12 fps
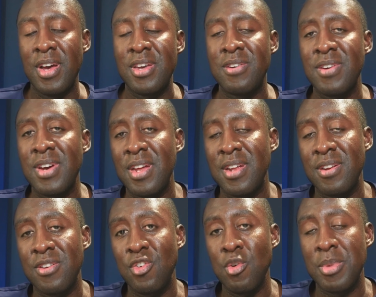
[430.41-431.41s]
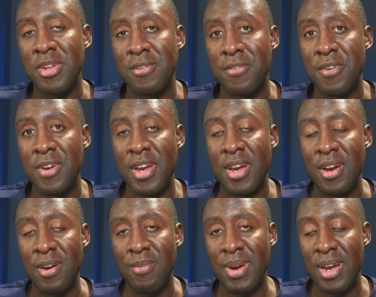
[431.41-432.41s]
you'll get 2 months free
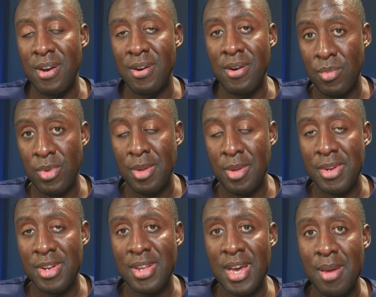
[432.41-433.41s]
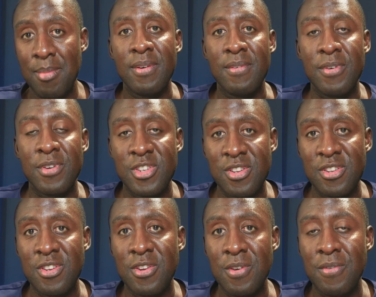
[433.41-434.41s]
right here, limited time for just
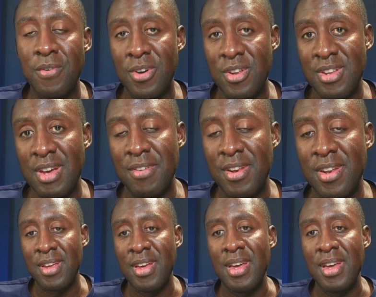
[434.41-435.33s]
$247.